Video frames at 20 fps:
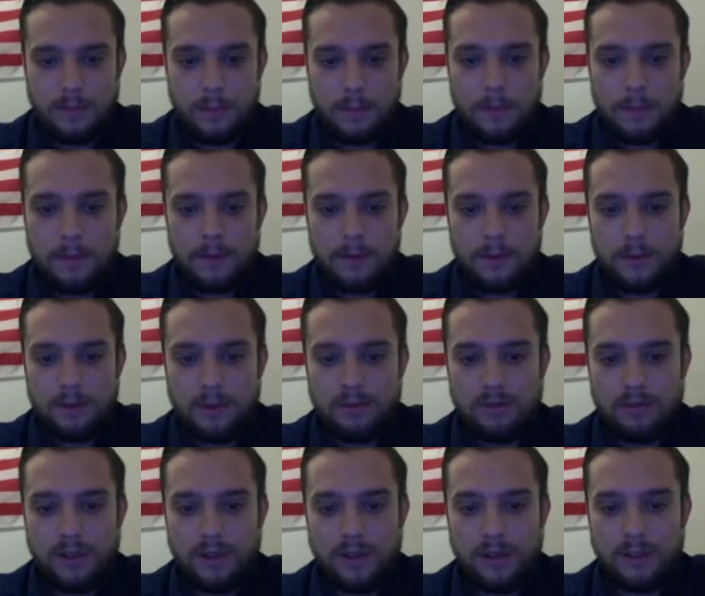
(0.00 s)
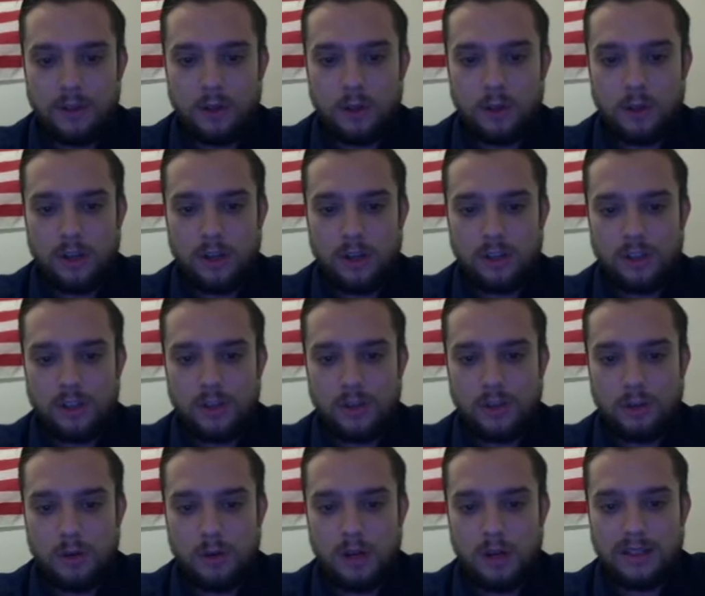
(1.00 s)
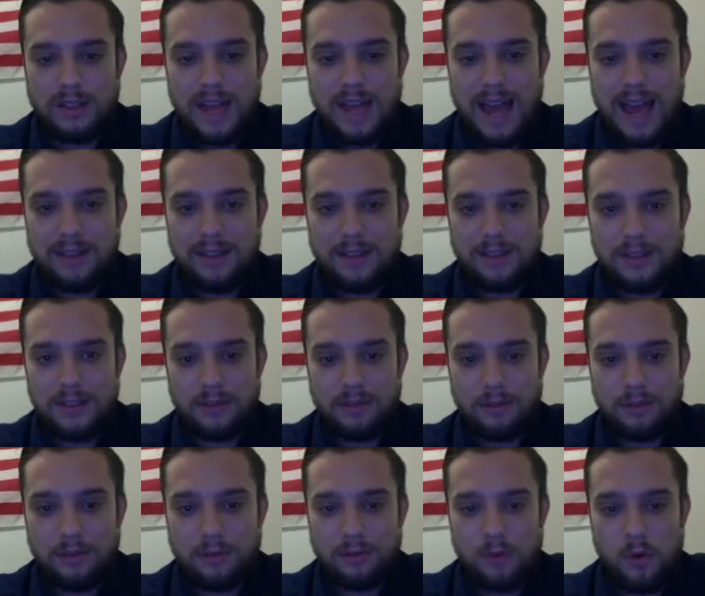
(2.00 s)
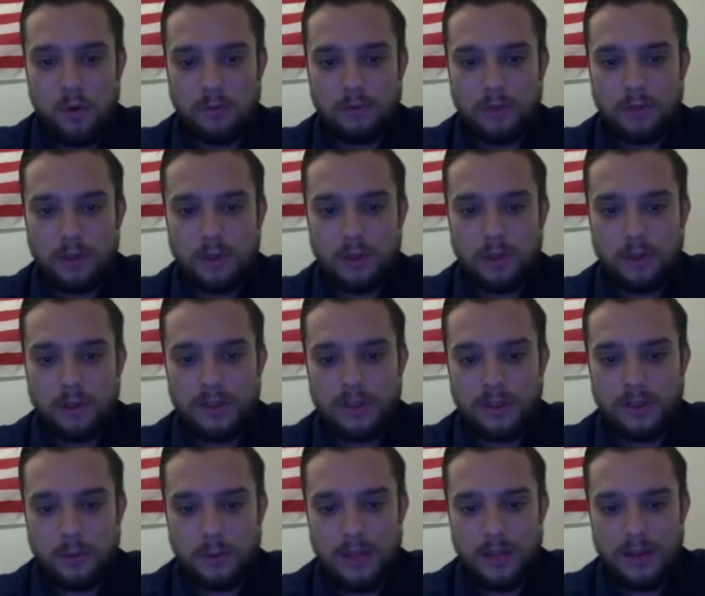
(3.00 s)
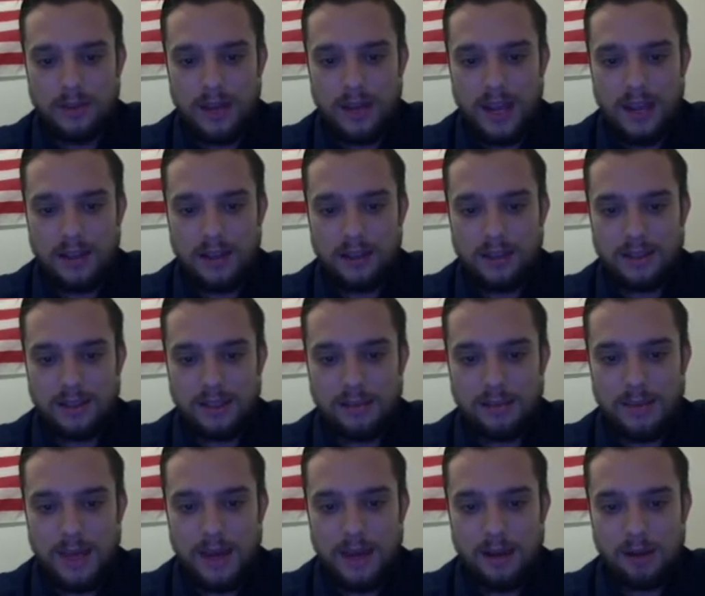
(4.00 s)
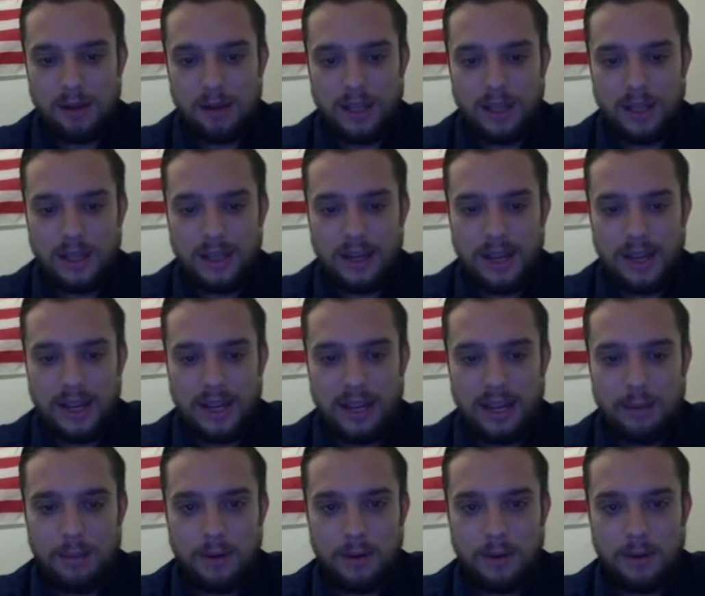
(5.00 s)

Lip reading: You could fill out the questions you want and add the different form fields. So we have email and name.